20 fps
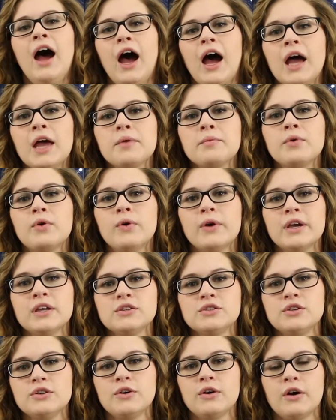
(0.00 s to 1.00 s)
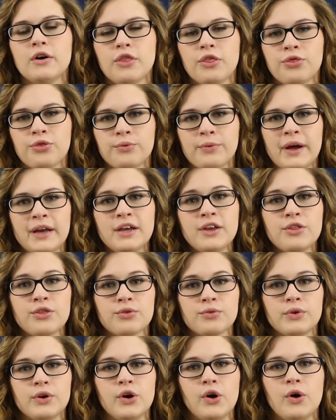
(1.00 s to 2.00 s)
I am going to thread it
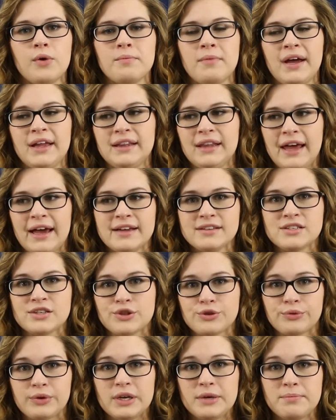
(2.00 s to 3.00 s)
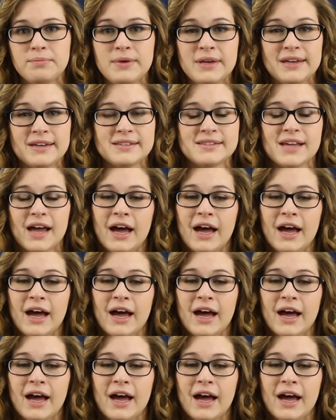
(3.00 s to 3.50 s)
through my last 3 beads.